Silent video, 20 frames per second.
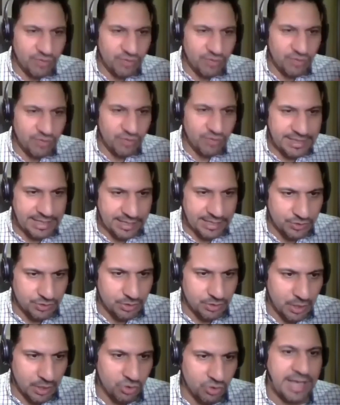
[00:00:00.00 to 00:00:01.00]

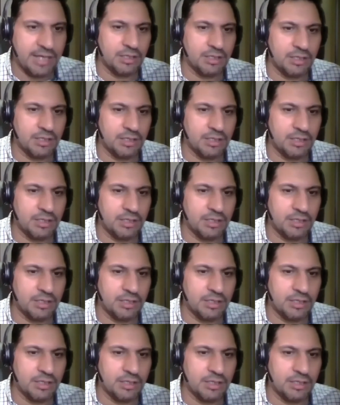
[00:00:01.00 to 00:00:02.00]
created
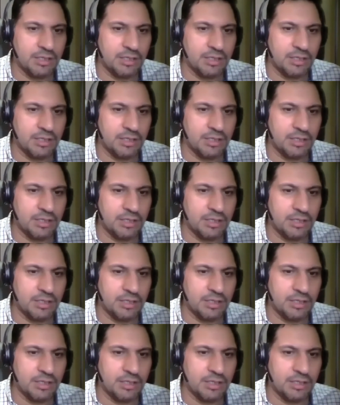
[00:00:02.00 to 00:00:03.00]
from the ground
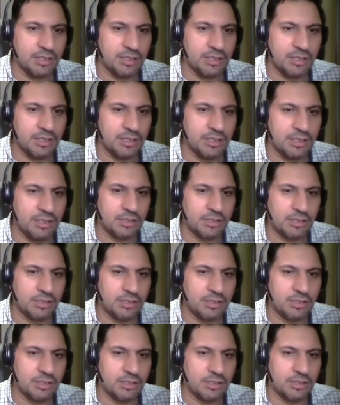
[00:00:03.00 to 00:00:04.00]
up, in-house,
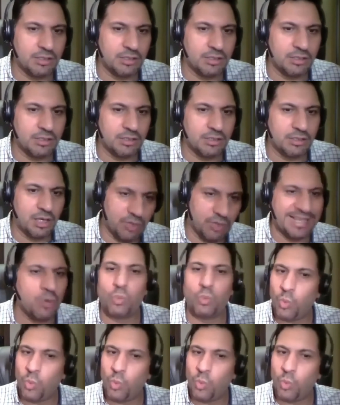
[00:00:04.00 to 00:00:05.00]
organic. We don't borrow any
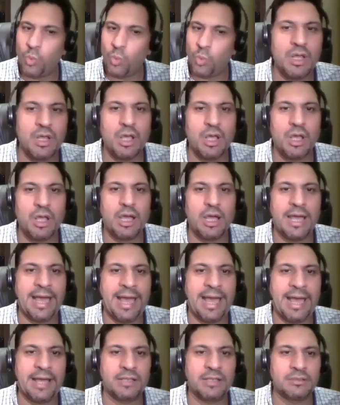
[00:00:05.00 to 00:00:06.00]
technology,
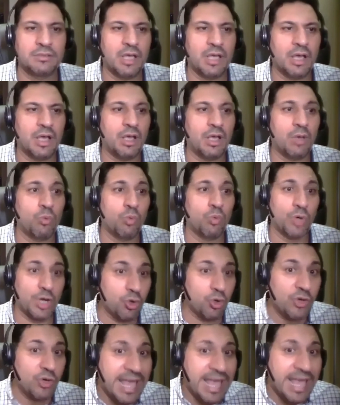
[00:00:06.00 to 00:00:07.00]
and we're
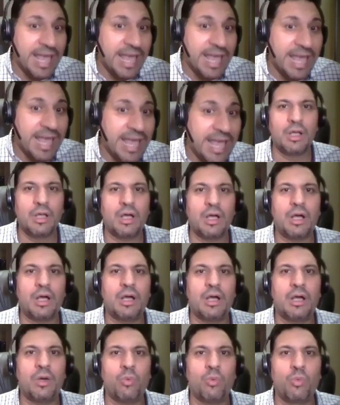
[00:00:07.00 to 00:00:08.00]
creative.
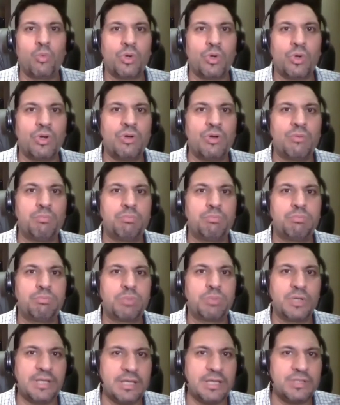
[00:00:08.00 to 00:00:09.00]
We're
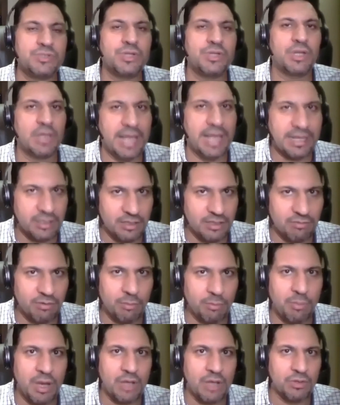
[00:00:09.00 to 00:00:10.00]
pretty selective
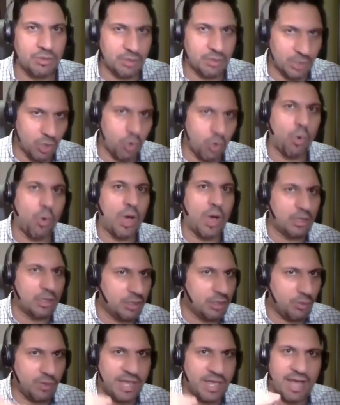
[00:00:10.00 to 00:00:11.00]
about the quality.
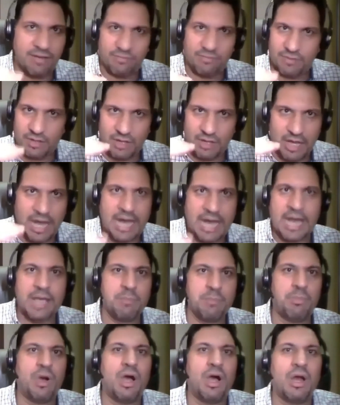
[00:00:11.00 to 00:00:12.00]
We have a high
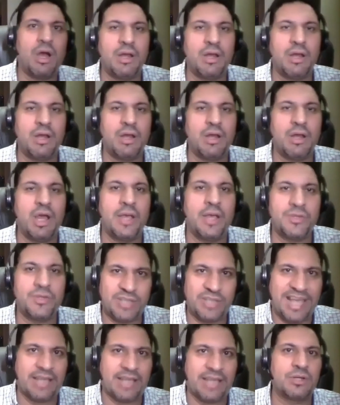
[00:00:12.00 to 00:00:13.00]
bar and high
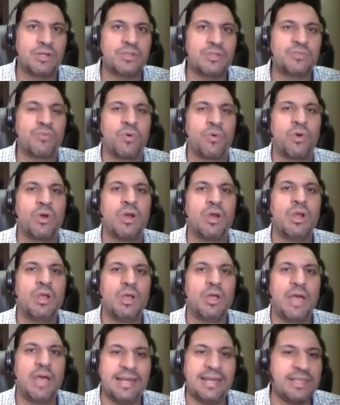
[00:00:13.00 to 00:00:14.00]
standards for
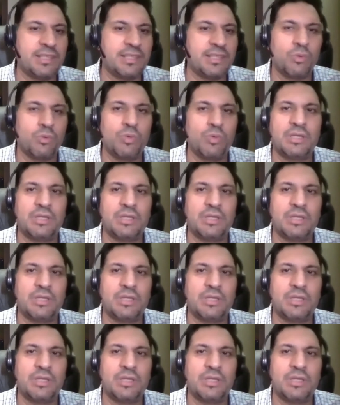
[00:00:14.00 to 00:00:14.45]
anything we